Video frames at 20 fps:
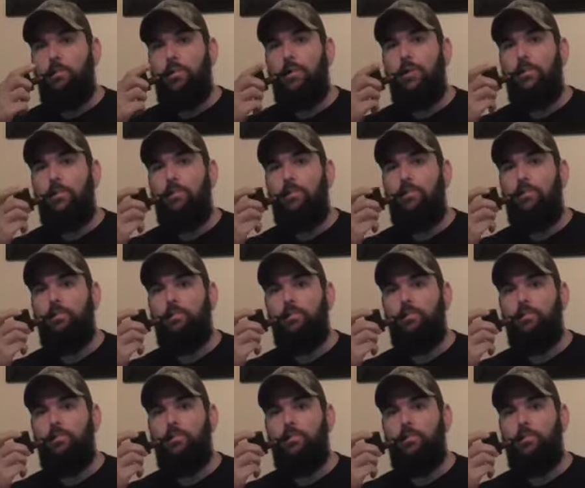
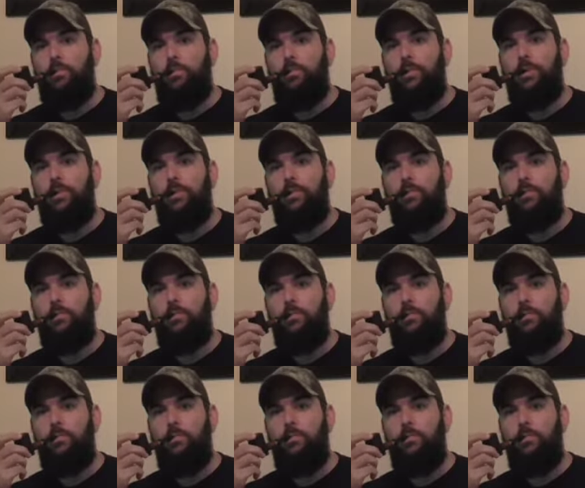Nobody speaks.